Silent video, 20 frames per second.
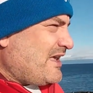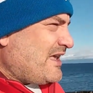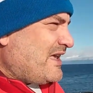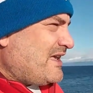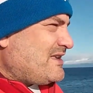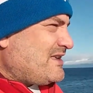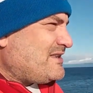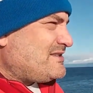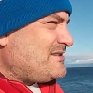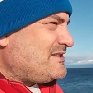
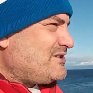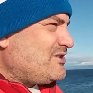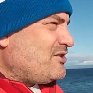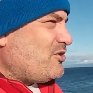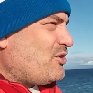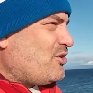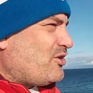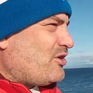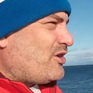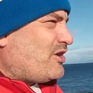is
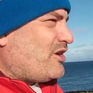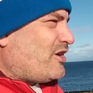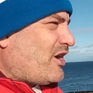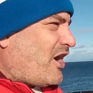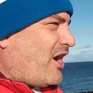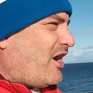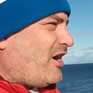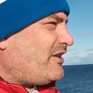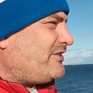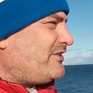you're
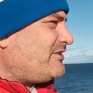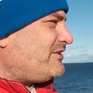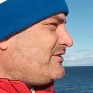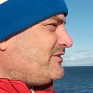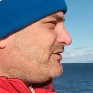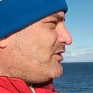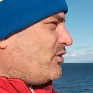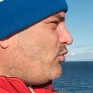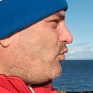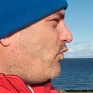on
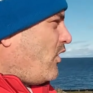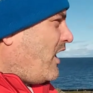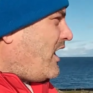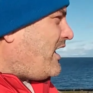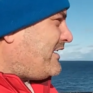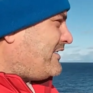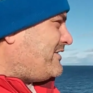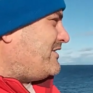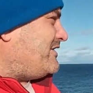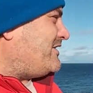the
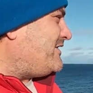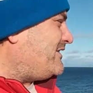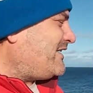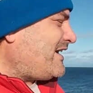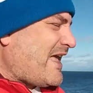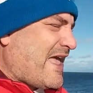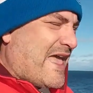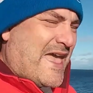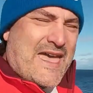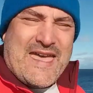water,
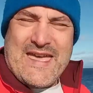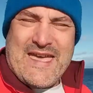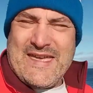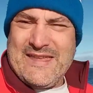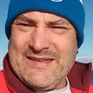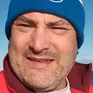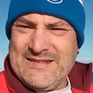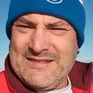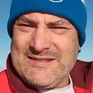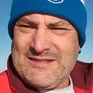
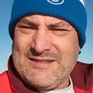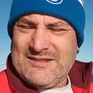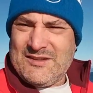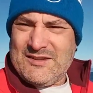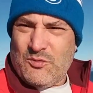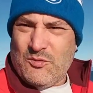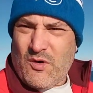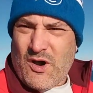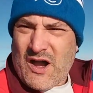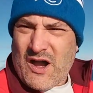and
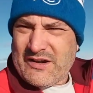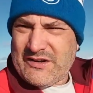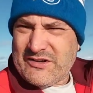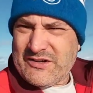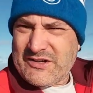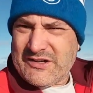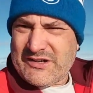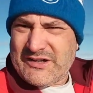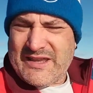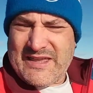the
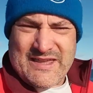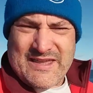water